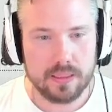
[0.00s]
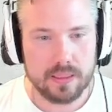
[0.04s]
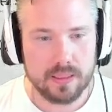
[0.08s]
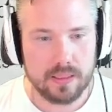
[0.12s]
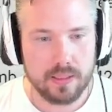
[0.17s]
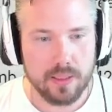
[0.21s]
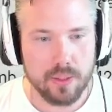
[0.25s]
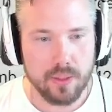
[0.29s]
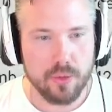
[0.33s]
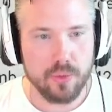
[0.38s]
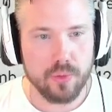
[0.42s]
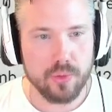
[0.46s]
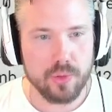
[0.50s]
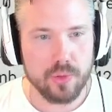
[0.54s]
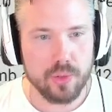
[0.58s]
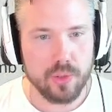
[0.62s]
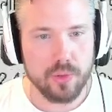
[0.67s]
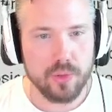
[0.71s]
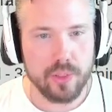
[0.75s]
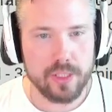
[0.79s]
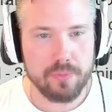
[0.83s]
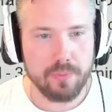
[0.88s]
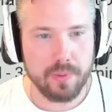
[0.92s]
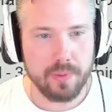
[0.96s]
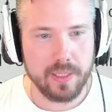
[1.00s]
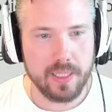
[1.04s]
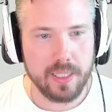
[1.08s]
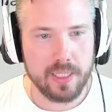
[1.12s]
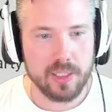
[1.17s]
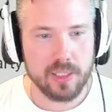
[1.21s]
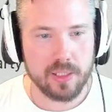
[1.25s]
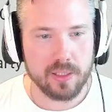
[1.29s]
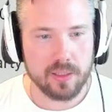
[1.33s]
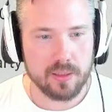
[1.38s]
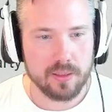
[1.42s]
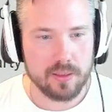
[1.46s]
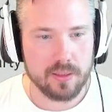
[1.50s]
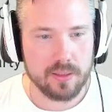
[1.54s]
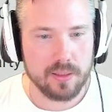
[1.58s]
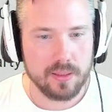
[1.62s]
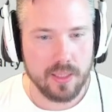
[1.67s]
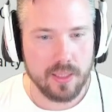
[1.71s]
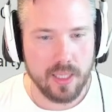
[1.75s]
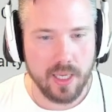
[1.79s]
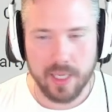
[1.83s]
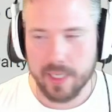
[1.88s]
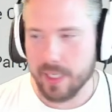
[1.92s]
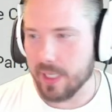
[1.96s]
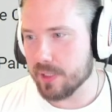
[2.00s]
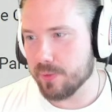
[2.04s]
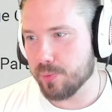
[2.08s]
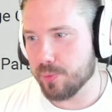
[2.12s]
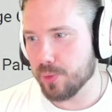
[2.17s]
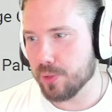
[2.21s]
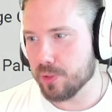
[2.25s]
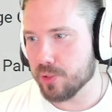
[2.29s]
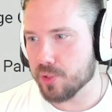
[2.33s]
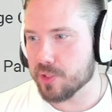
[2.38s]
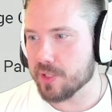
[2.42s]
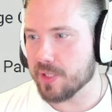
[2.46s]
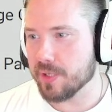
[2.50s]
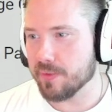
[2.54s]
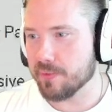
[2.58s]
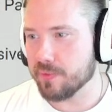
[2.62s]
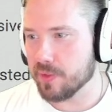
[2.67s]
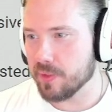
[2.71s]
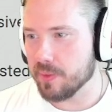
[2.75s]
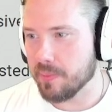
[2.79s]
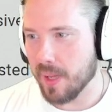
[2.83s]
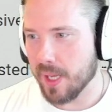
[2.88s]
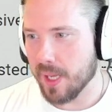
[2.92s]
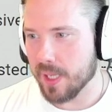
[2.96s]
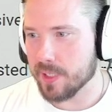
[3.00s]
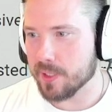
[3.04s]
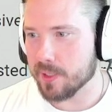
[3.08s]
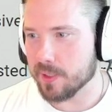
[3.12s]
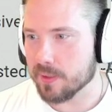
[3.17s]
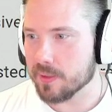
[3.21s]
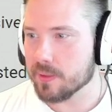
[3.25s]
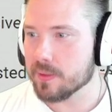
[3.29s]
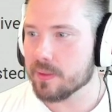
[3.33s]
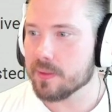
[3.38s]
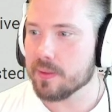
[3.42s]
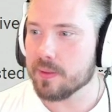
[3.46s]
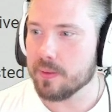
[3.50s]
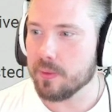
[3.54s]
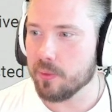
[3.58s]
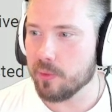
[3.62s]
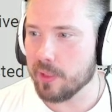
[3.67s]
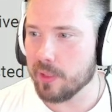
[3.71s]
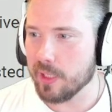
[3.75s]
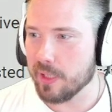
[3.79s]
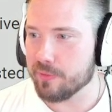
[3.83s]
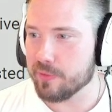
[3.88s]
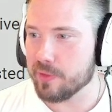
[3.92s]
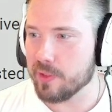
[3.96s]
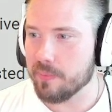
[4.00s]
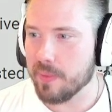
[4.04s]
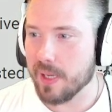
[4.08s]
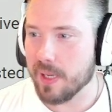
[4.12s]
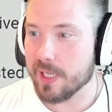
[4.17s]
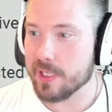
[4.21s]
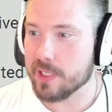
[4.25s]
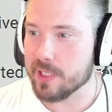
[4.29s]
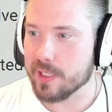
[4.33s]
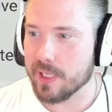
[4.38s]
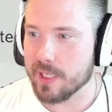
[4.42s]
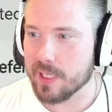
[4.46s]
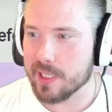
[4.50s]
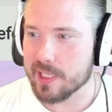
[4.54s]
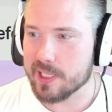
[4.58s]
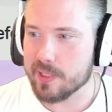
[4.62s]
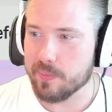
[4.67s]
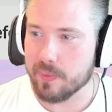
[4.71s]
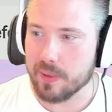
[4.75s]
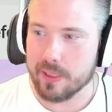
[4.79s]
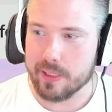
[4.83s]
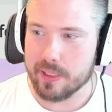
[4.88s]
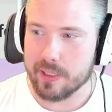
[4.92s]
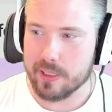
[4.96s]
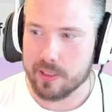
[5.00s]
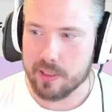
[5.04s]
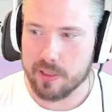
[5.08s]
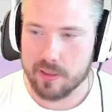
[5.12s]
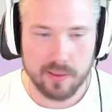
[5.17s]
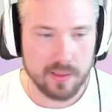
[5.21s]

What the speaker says: No explanation. I guess we'll just have to imagine. We'll have to imagine an explanation.